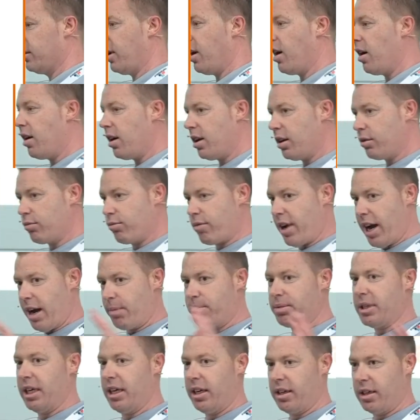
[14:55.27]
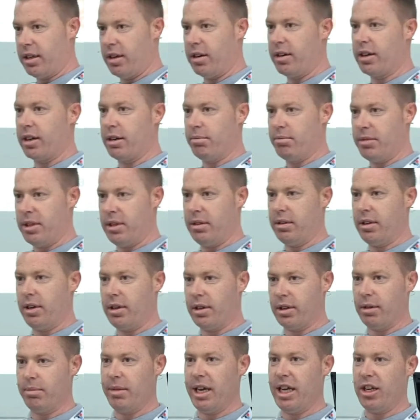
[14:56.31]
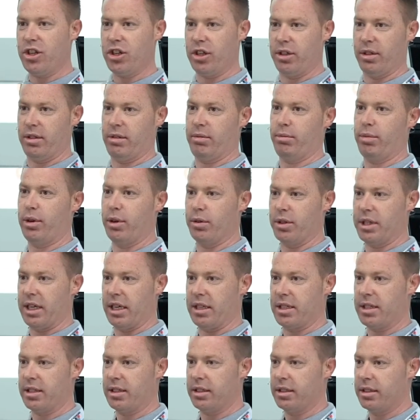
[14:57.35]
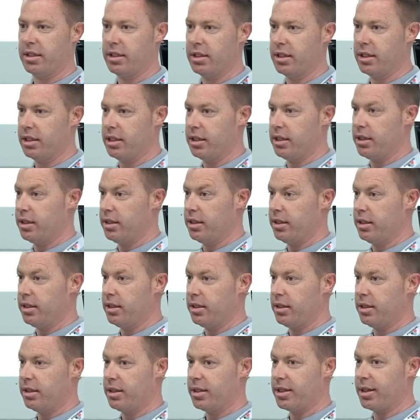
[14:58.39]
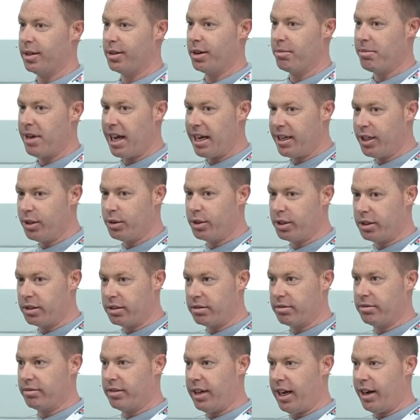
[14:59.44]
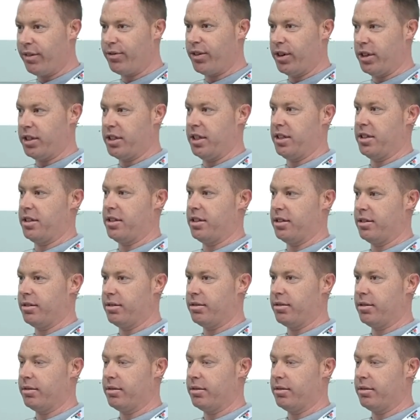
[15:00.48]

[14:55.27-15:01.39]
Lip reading: all wrapped in an automation process. So the manual effort is